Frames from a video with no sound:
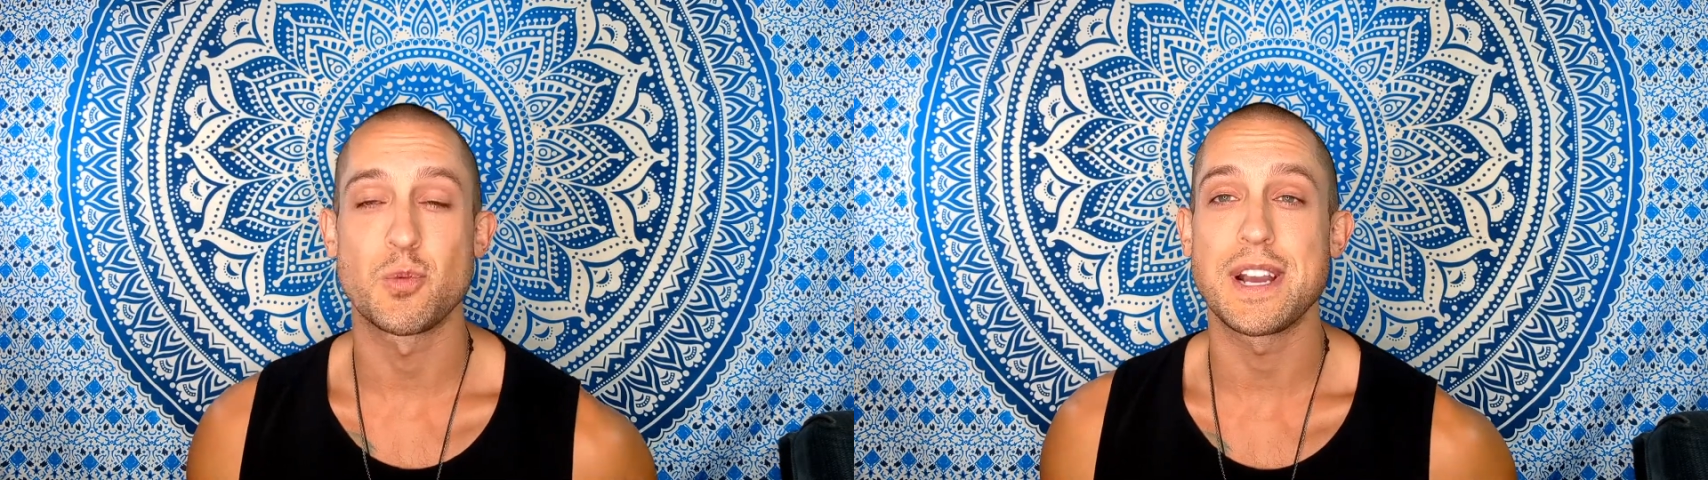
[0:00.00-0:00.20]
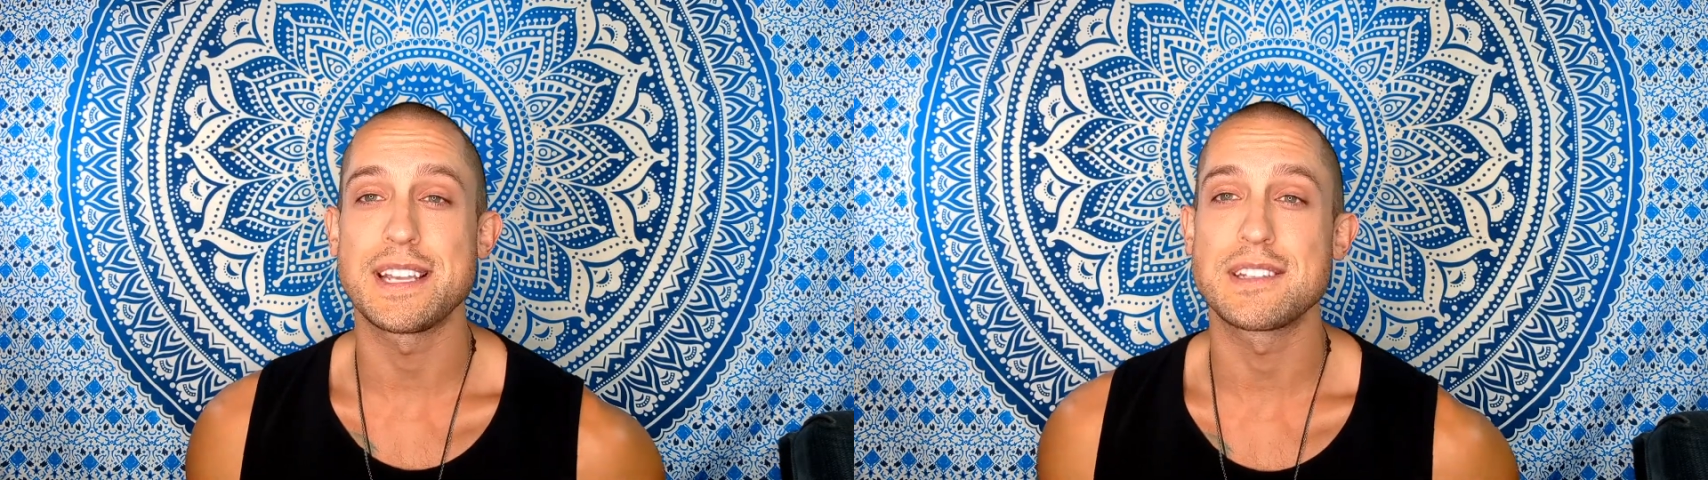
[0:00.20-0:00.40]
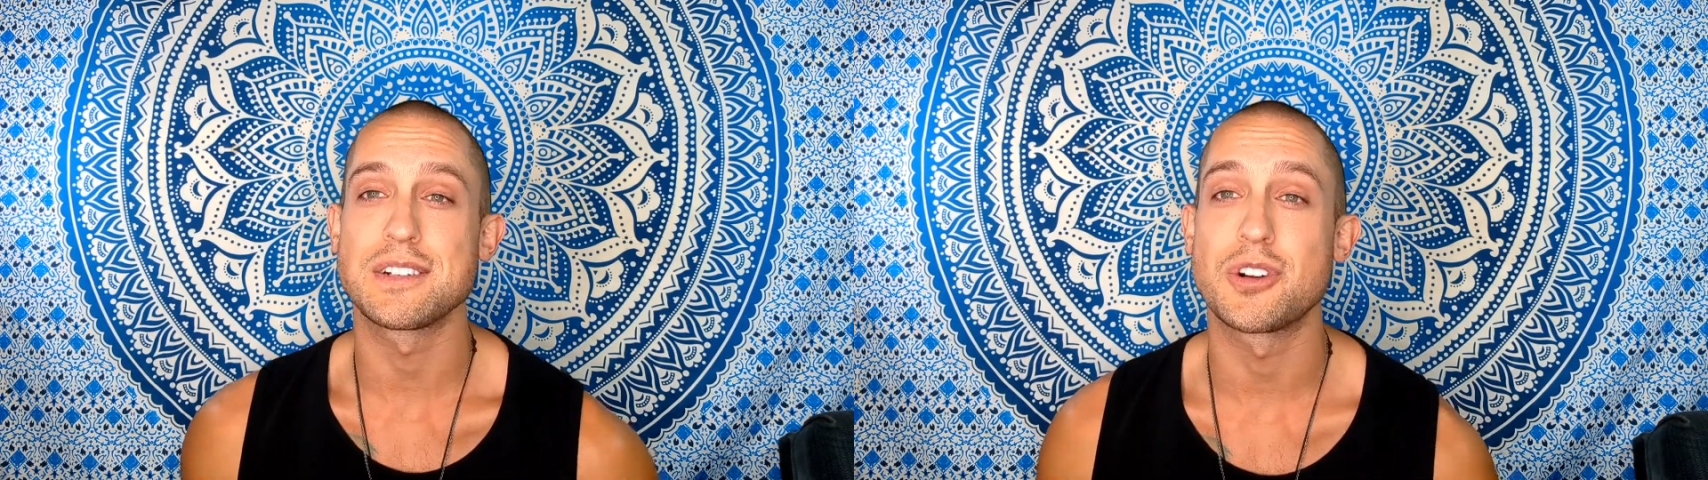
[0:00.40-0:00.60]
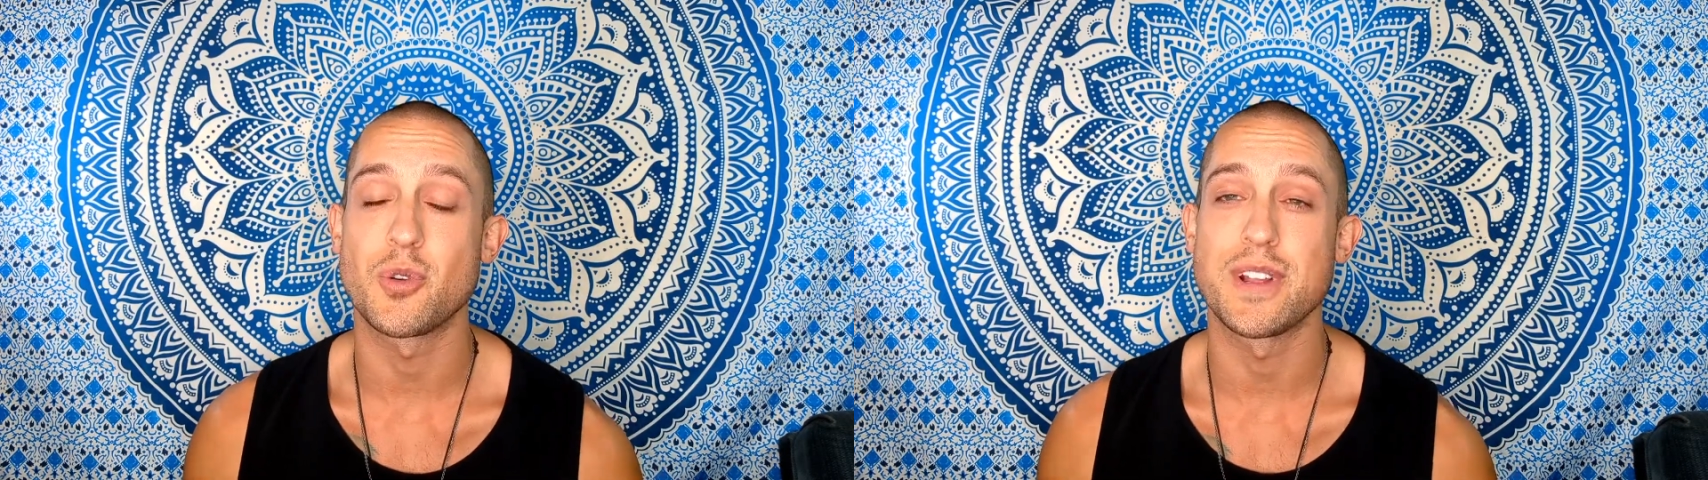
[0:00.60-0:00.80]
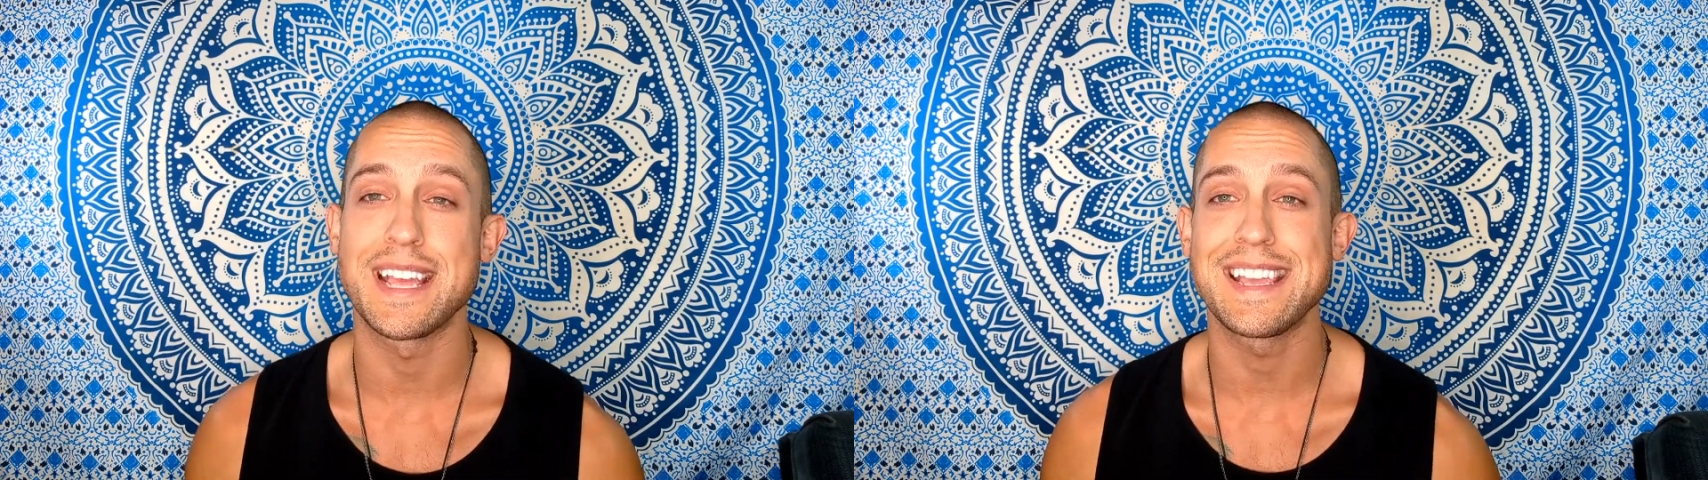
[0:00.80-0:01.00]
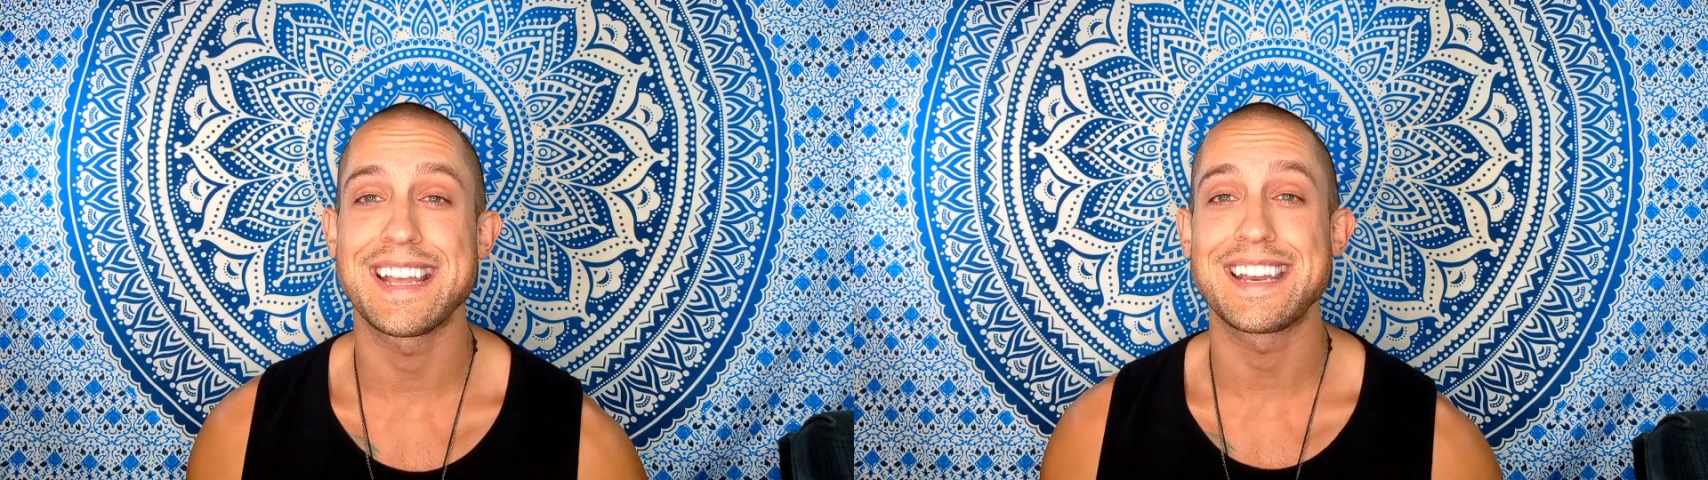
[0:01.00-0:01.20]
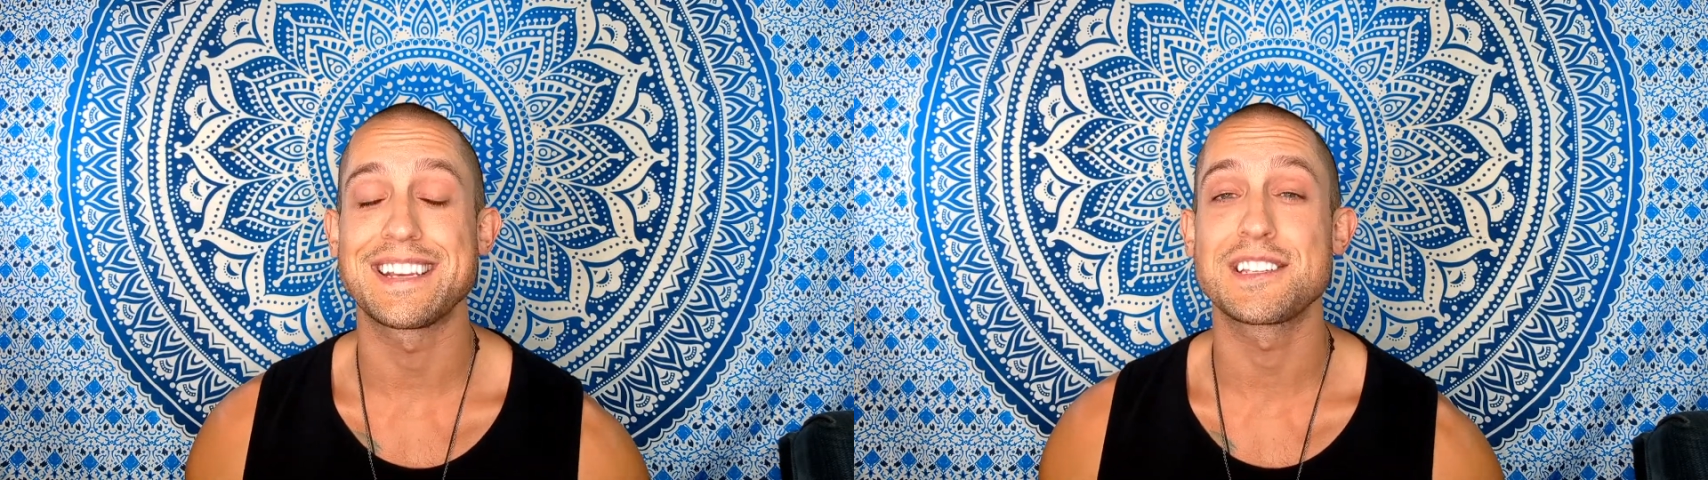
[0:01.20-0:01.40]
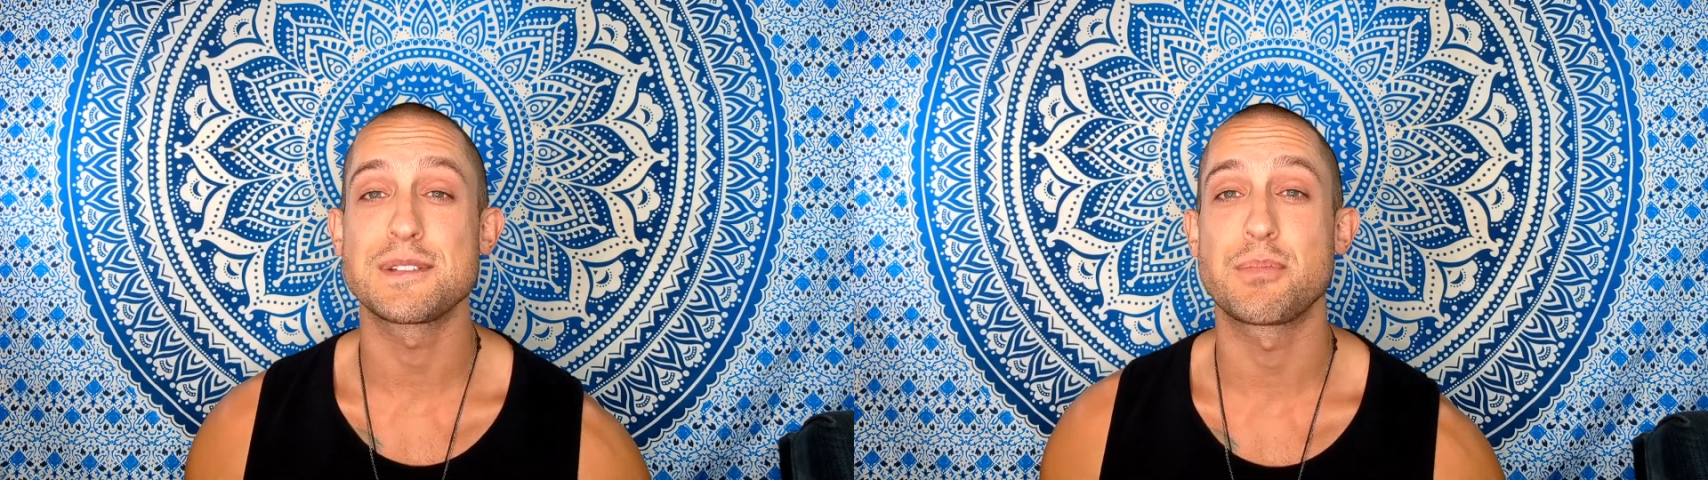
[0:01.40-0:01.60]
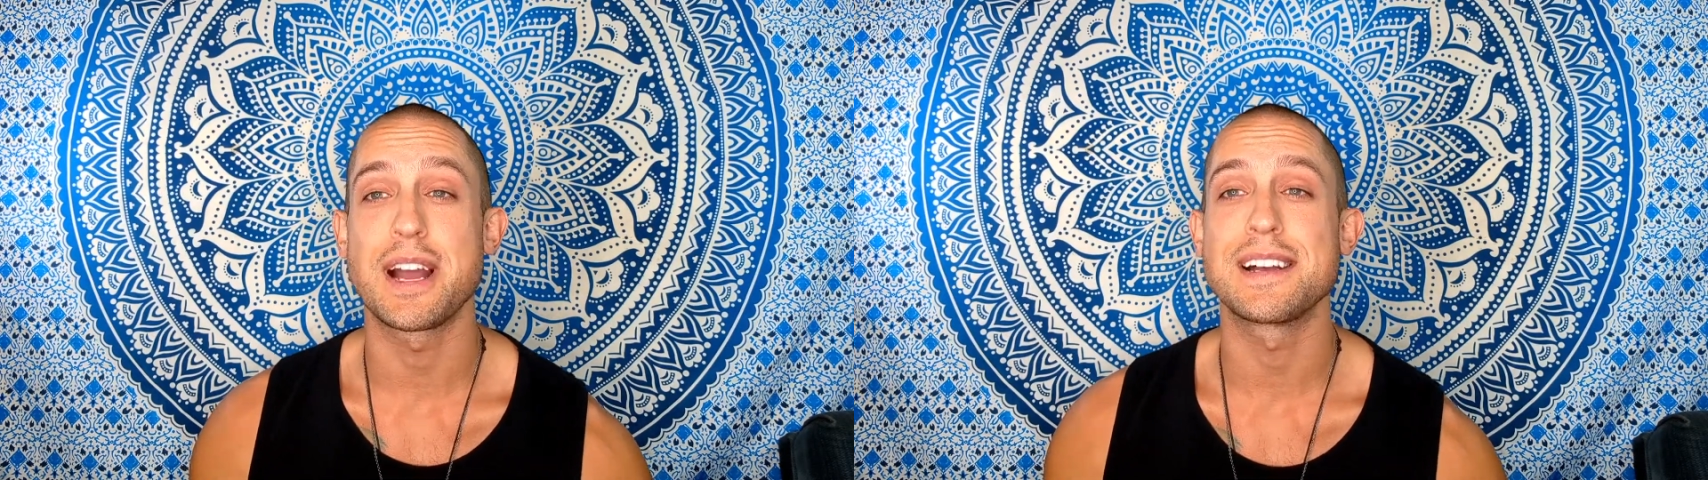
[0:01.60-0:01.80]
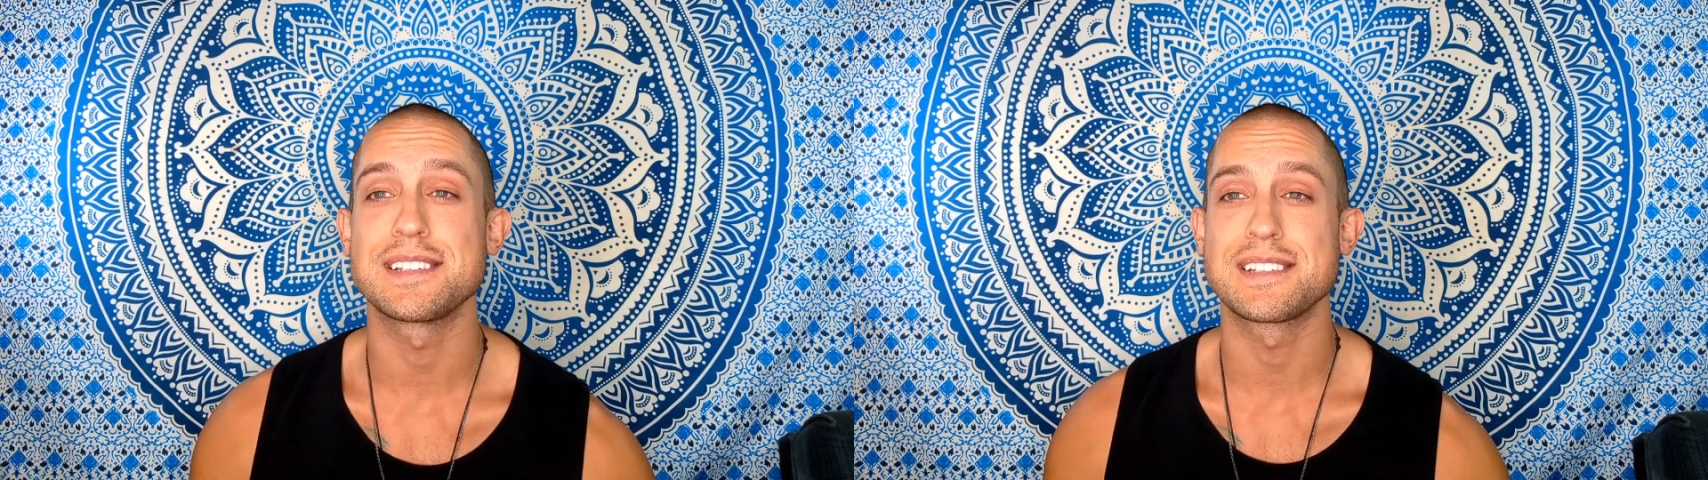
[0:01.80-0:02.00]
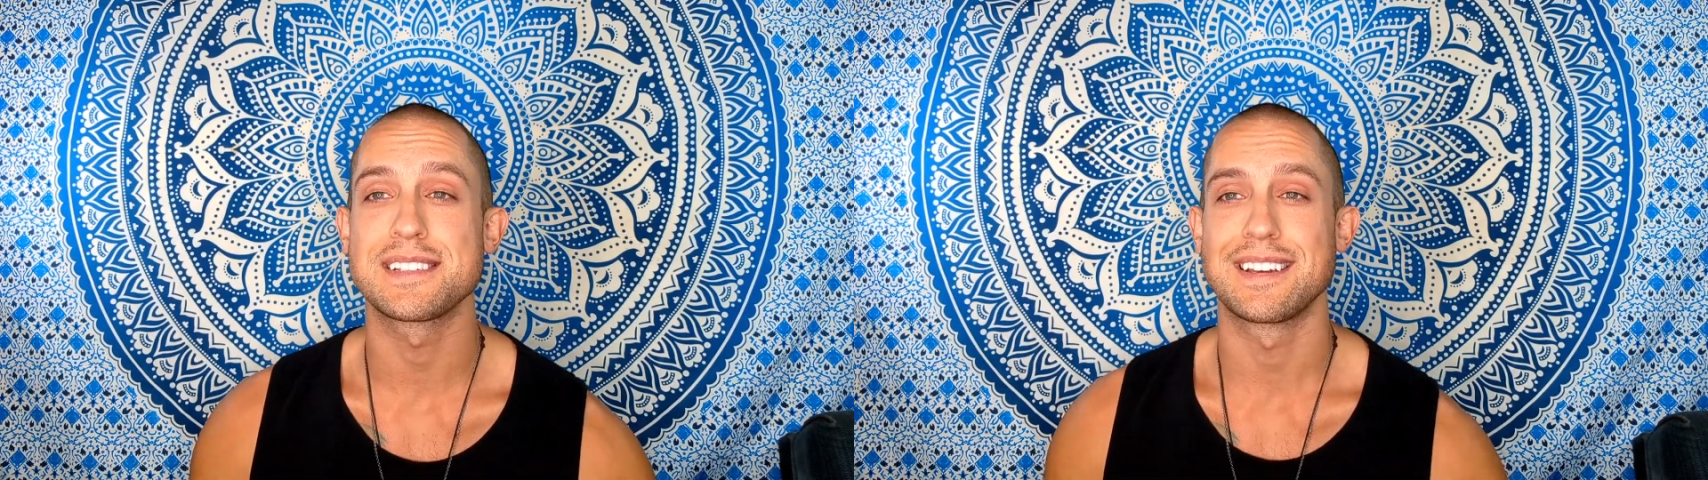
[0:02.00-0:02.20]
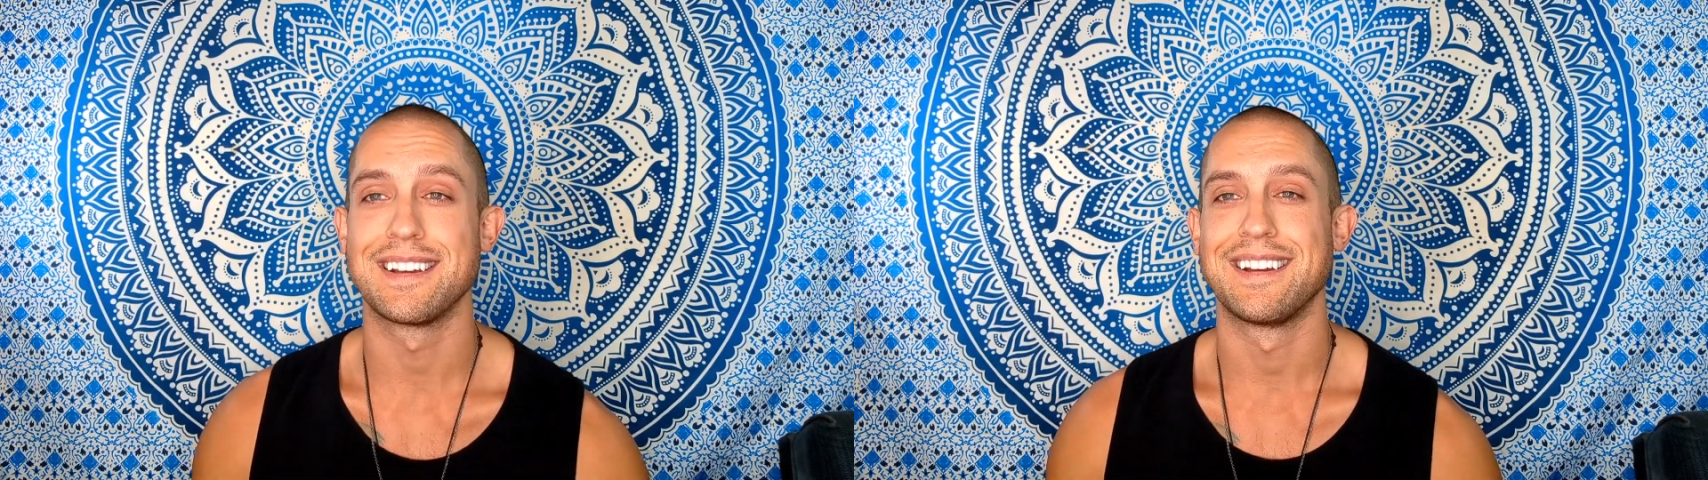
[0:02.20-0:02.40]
ways to create and express